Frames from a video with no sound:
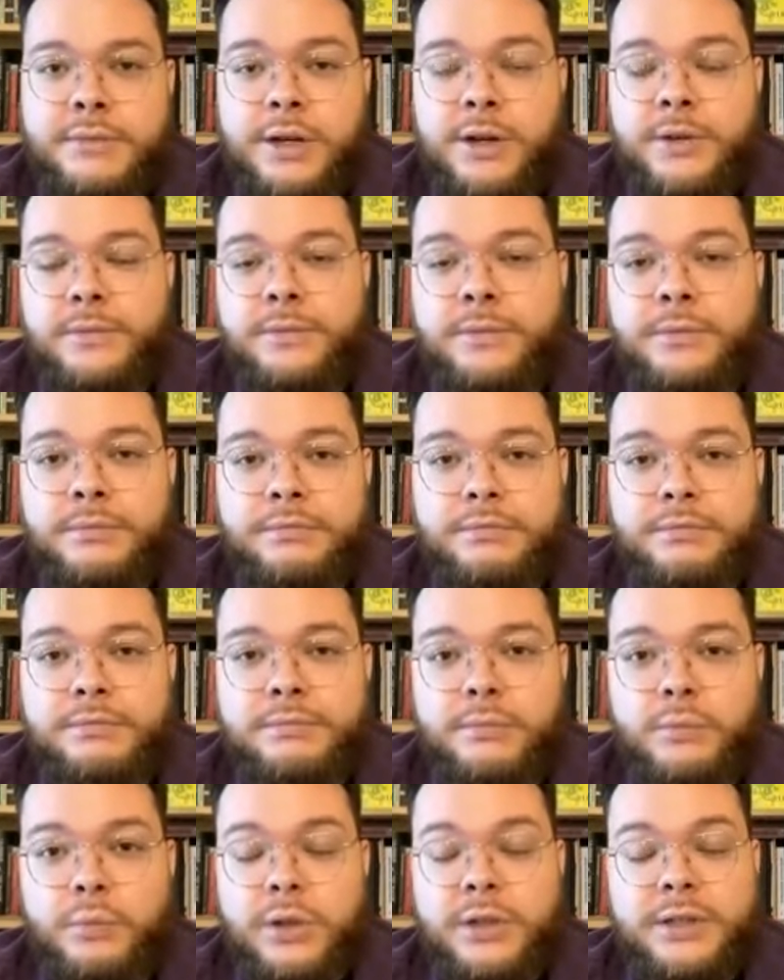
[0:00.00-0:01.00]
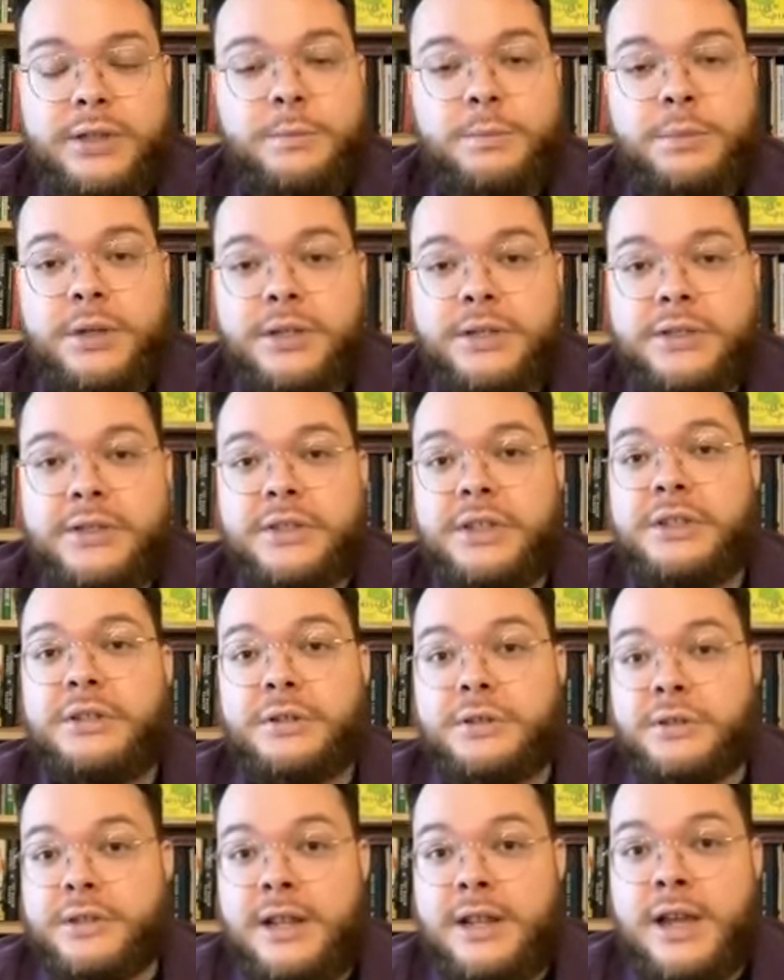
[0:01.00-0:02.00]
of William Ping
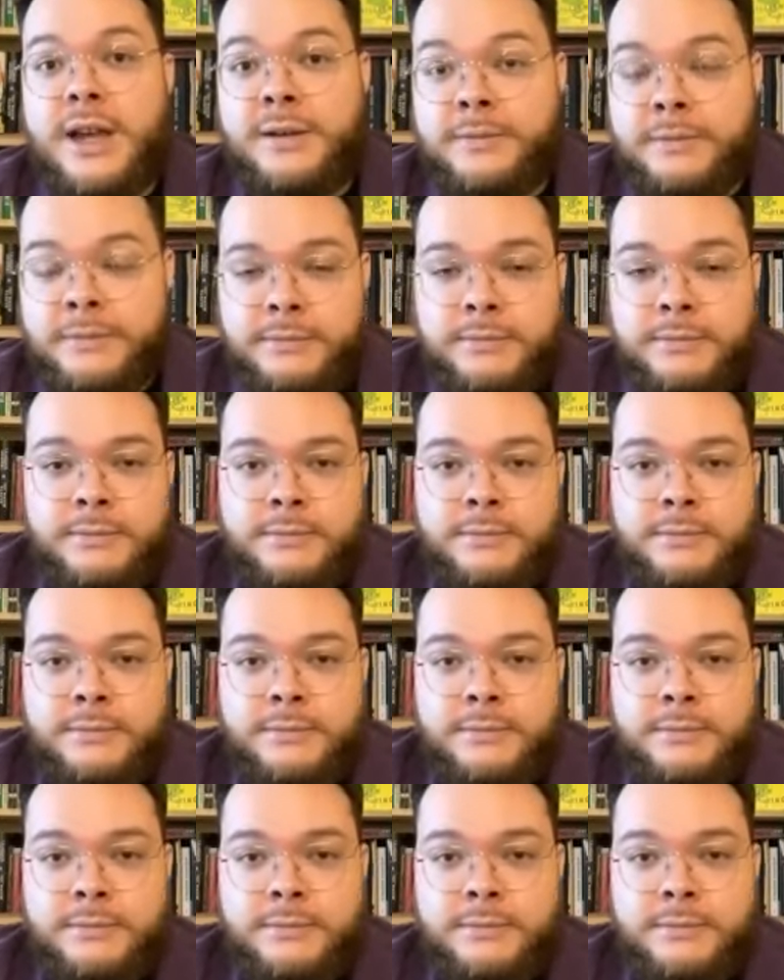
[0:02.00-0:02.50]
Sr.'s life.